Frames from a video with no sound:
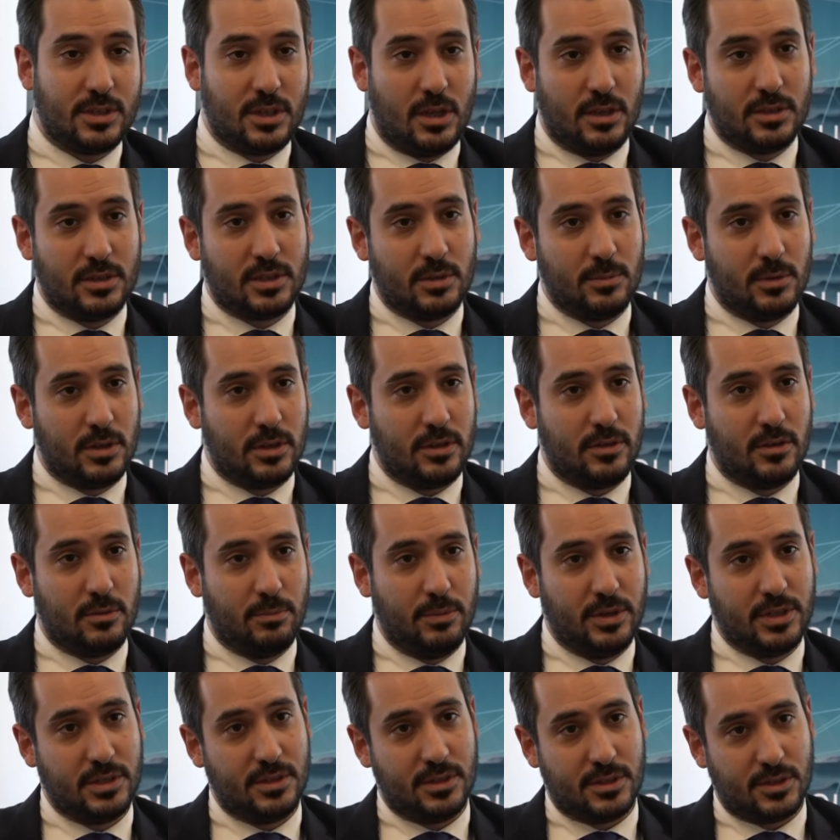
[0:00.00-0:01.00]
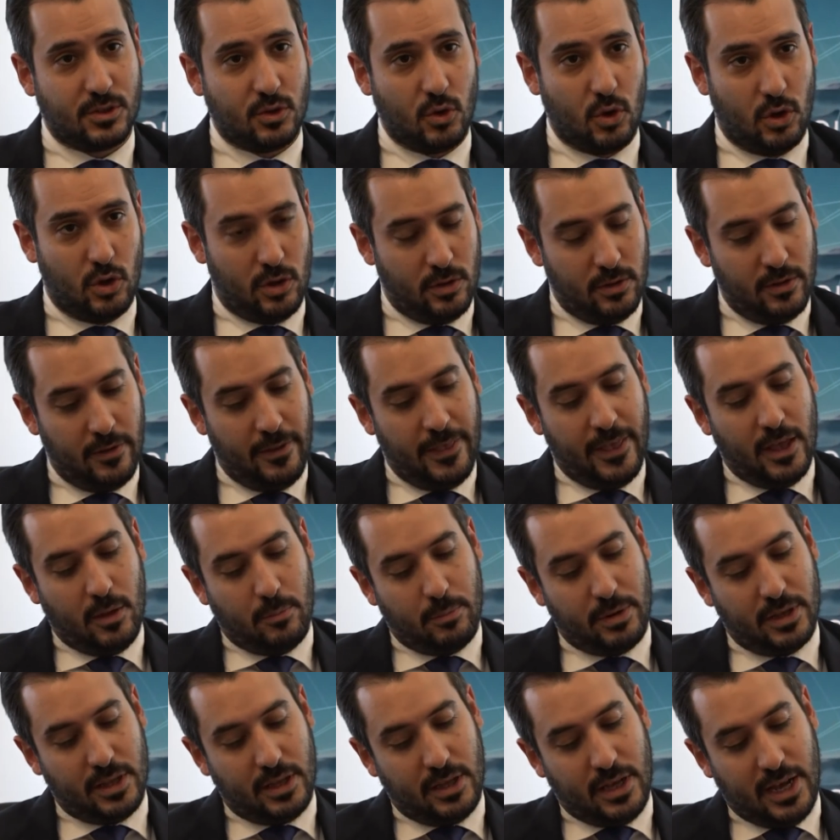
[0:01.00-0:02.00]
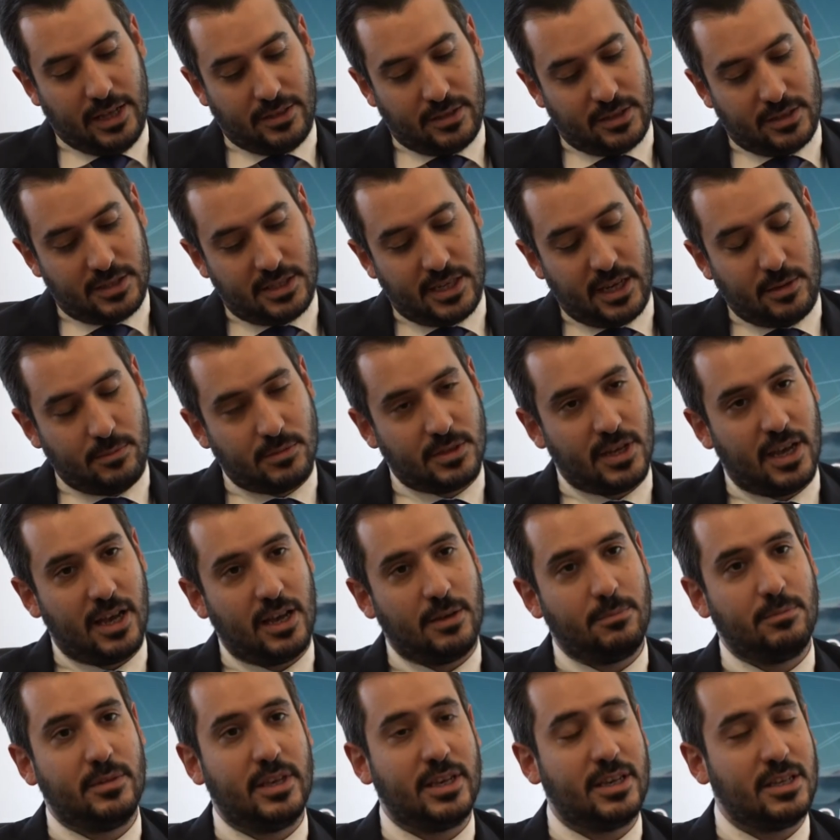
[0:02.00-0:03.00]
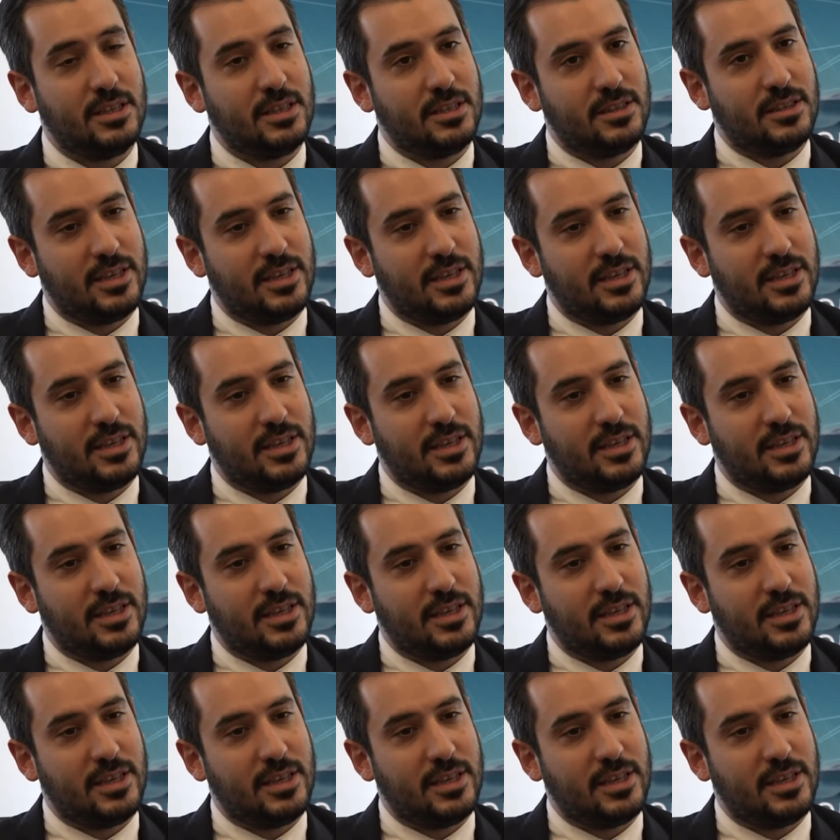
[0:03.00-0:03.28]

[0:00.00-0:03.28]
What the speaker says: ultimately the business goal, But at the same time, they can